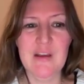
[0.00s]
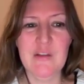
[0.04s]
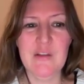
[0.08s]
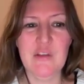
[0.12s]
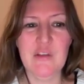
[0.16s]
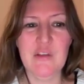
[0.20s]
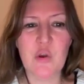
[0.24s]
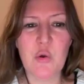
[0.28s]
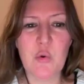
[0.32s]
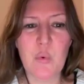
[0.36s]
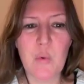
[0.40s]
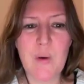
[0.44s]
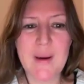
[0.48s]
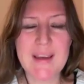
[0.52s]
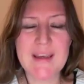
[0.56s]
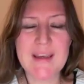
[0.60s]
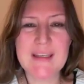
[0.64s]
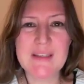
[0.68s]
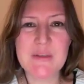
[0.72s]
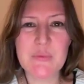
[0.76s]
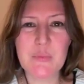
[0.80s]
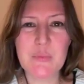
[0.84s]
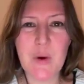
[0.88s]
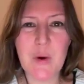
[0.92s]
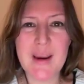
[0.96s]
The
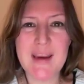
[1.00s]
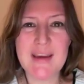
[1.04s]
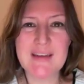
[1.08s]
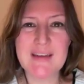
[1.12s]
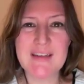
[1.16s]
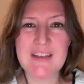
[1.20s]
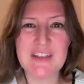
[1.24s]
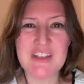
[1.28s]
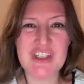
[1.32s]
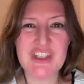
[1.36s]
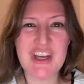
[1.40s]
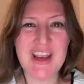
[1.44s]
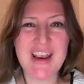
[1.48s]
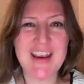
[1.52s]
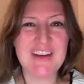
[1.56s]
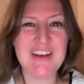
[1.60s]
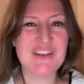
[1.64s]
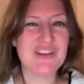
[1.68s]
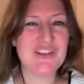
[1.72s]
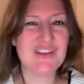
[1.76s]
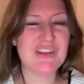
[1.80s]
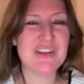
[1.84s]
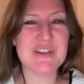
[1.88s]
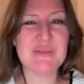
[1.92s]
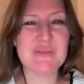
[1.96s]
quickest way to
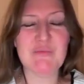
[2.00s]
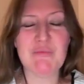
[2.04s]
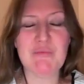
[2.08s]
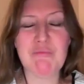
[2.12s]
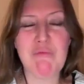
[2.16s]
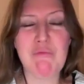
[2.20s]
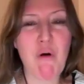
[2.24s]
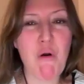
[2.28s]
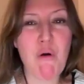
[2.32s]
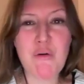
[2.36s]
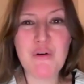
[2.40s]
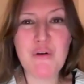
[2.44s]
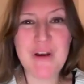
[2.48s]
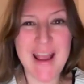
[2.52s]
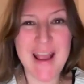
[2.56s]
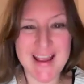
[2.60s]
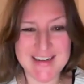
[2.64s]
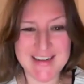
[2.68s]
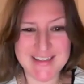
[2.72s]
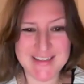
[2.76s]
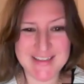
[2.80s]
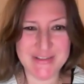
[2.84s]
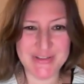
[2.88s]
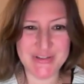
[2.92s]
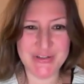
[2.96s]
change this wrong
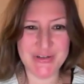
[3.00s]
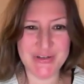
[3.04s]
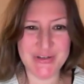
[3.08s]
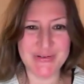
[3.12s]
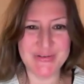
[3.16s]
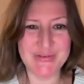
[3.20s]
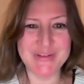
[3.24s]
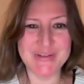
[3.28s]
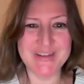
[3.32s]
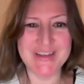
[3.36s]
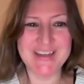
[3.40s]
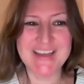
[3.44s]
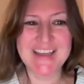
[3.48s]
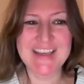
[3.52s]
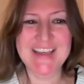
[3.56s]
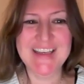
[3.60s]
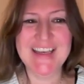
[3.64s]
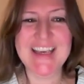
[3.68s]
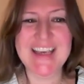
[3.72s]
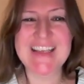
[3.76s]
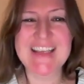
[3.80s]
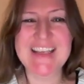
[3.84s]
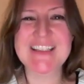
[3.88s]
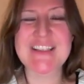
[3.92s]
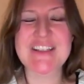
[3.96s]
attitude
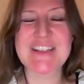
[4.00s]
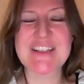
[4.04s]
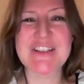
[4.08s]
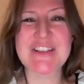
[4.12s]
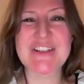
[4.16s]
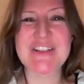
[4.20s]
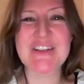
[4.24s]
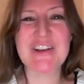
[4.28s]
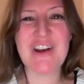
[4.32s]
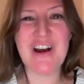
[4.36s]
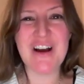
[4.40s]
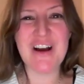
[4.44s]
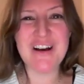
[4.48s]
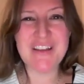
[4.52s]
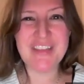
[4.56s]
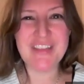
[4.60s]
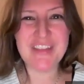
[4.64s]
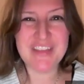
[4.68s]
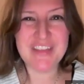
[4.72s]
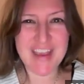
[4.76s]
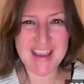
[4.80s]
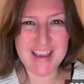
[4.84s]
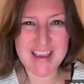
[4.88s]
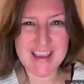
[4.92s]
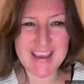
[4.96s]
is to start
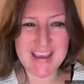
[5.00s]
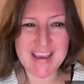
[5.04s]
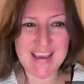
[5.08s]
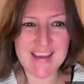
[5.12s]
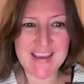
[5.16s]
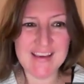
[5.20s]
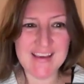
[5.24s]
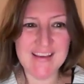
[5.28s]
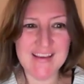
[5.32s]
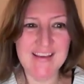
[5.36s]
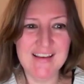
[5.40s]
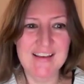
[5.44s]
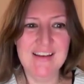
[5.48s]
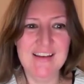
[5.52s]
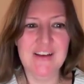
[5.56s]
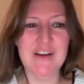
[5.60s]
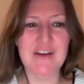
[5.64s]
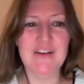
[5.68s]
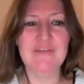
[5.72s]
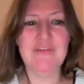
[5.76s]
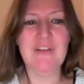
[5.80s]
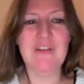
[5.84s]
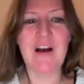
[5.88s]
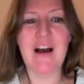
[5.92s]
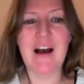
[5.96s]
thinking
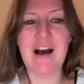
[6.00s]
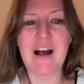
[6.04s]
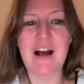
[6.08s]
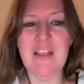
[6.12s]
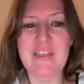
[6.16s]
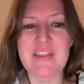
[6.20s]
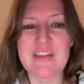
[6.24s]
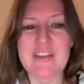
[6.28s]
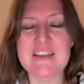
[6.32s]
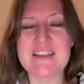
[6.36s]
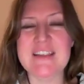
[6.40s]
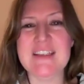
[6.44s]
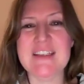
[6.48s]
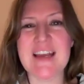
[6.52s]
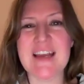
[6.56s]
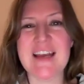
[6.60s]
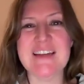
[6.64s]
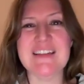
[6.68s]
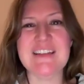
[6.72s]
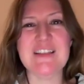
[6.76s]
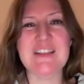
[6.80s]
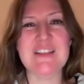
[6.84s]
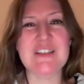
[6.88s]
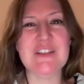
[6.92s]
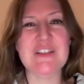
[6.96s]
for others
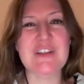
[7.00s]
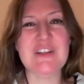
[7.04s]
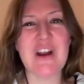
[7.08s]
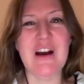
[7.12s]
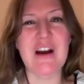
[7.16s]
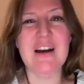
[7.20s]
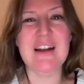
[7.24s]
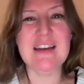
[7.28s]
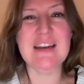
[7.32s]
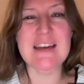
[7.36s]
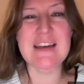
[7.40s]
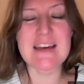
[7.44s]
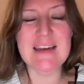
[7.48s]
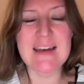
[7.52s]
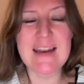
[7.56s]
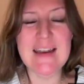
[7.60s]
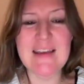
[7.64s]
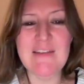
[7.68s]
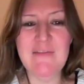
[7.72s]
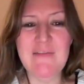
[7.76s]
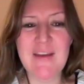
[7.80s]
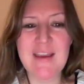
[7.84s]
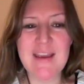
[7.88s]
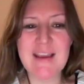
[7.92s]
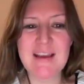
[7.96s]
and to start
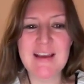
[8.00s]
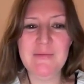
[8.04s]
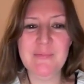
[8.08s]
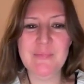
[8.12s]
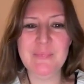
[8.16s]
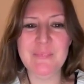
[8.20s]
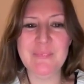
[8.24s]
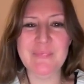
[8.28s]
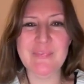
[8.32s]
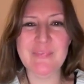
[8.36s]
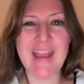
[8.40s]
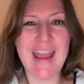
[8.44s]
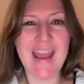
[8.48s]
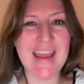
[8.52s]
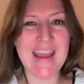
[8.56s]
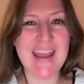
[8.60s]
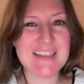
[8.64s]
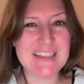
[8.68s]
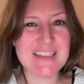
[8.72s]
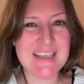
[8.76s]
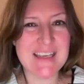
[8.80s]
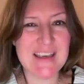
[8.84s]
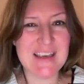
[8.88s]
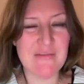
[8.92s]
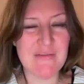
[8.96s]
living
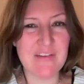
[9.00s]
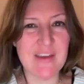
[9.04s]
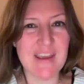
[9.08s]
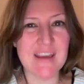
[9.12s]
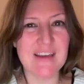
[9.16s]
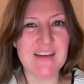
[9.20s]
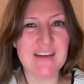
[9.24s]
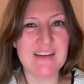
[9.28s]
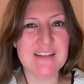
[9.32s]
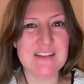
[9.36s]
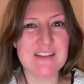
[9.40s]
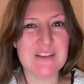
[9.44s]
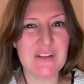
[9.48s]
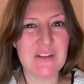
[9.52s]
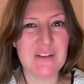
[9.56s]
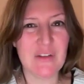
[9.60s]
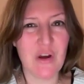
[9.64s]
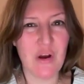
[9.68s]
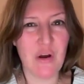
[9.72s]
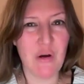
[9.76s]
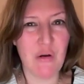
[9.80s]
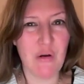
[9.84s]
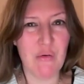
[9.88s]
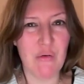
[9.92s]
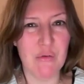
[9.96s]
and giving to the
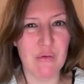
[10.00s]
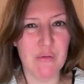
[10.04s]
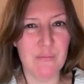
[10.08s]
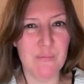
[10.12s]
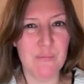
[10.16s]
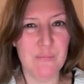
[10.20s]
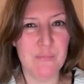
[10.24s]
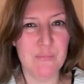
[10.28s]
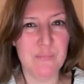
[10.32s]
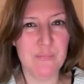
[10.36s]
whole.